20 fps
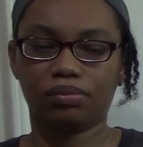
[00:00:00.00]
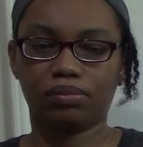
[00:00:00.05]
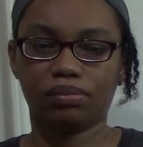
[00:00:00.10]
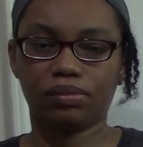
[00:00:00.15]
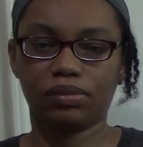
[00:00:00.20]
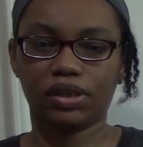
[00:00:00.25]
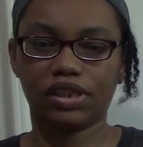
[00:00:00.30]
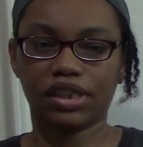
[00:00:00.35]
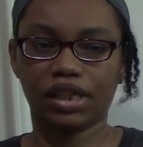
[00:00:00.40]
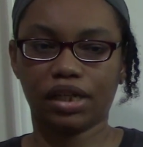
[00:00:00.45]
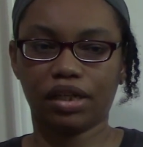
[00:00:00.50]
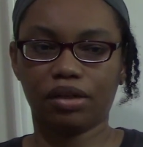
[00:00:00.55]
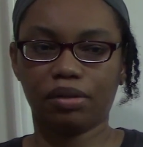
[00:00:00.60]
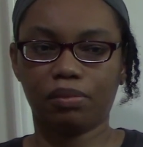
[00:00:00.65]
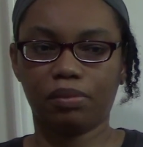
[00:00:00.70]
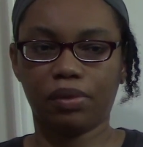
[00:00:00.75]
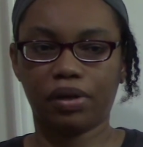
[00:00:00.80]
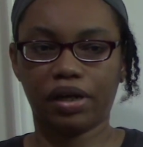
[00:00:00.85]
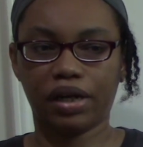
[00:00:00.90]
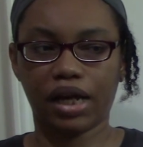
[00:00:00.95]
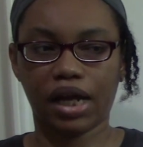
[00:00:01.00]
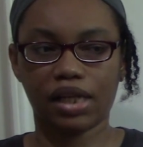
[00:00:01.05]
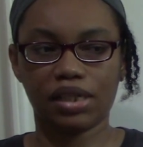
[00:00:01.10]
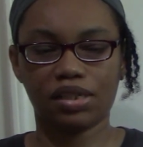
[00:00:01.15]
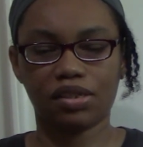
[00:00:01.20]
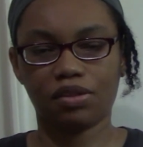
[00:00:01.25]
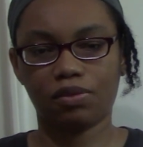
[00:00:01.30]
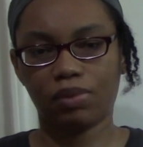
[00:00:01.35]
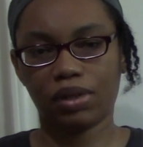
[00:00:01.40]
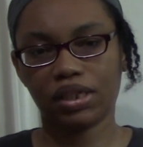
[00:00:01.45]
set up
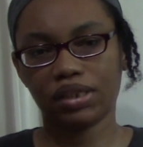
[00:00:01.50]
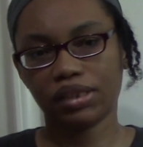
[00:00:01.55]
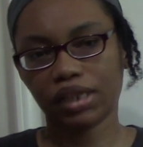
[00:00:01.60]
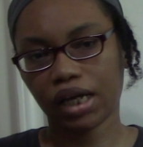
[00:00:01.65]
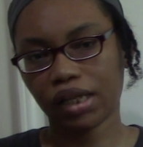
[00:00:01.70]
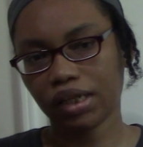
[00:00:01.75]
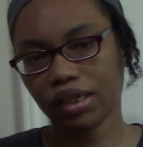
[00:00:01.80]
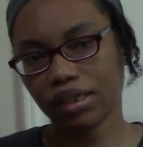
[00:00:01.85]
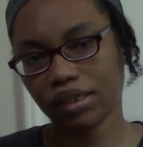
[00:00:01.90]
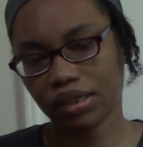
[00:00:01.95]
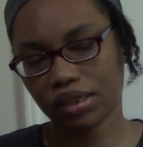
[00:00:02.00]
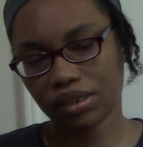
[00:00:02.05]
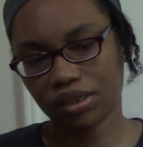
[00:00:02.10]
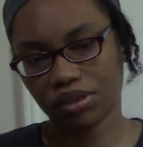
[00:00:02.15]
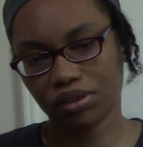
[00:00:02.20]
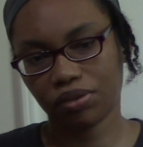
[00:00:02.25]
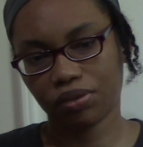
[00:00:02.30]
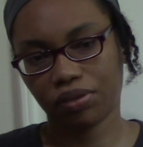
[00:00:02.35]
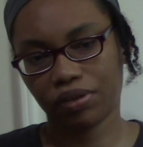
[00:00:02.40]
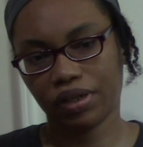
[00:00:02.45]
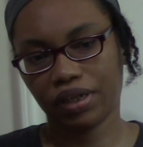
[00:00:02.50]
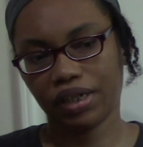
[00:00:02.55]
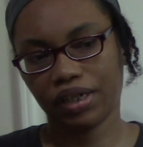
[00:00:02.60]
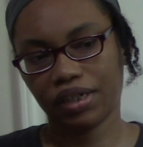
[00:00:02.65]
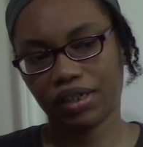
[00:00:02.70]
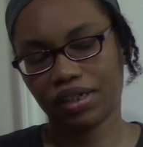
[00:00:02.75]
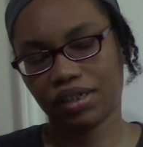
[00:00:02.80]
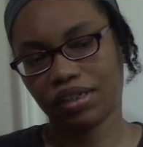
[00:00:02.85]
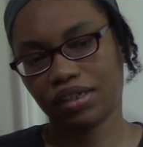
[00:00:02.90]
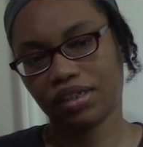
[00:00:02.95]
whereas the one telling the
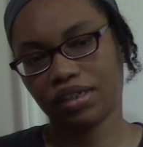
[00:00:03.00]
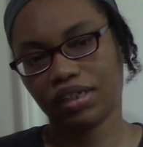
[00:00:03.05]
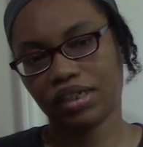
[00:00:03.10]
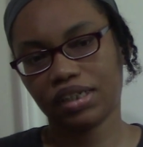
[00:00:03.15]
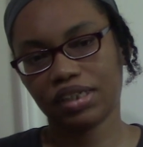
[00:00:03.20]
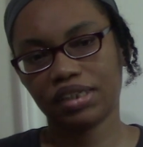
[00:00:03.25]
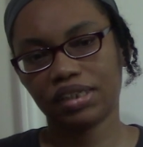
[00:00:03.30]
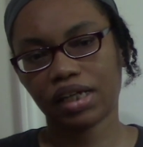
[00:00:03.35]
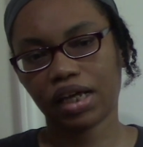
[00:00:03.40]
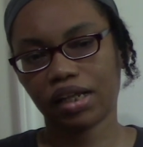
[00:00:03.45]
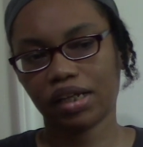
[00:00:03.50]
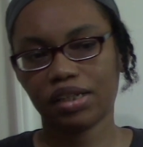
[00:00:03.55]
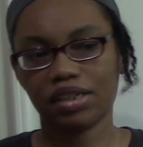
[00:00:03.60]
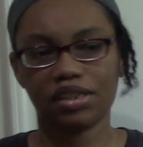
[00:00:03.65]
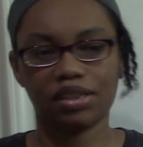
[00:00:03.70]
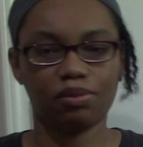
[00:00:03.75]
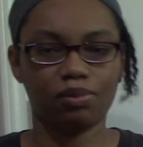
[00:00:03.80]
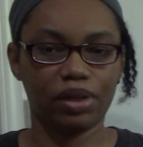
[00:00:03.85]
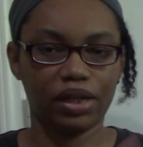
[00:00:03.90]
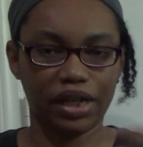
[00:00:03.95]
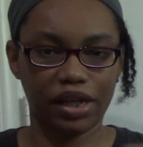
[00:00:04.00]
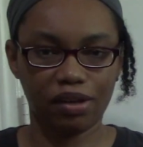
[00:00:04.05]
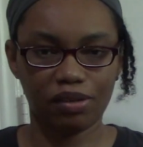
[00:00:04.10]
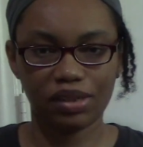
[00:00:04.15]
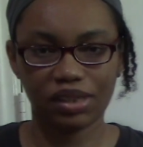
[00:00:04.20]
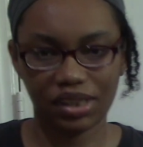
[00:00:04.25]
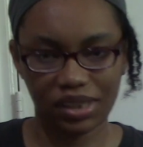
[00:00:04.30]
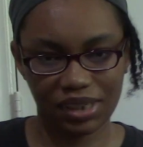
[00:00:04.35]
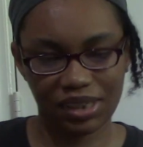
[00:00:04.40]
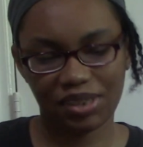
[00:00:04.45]
story is telling someone
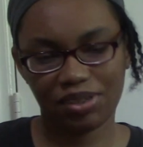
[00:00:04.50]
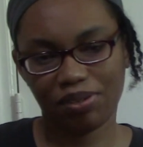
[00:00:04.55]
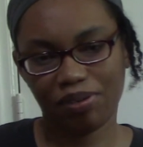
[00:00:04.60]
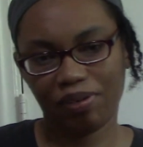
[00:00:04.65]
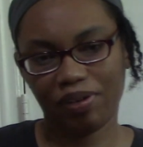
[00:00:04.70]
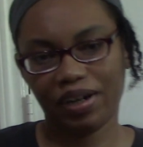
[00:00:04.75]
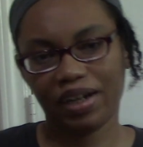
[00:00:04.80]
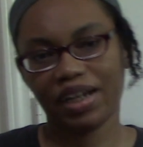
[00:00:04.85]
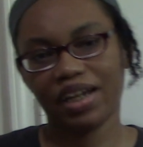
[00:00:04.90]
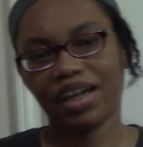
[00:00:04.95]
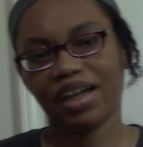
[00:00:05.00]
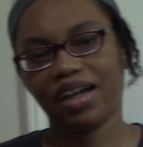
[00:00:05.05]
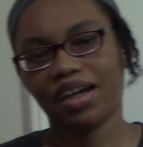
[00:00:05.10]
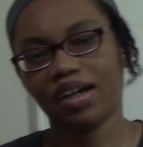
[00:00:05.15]
else's story.